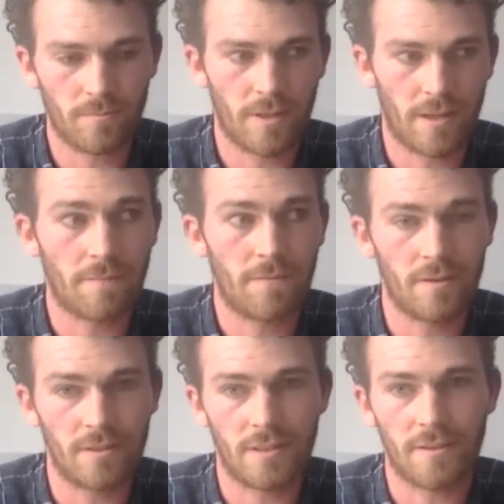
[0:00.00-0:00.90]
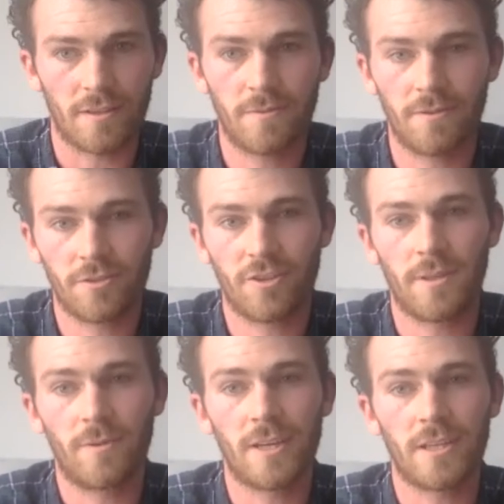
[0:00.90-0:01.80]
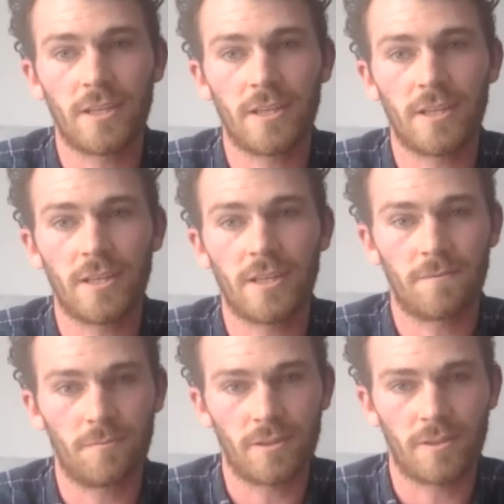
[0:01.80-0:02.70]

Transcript: with headphones is they're extremely wasteful,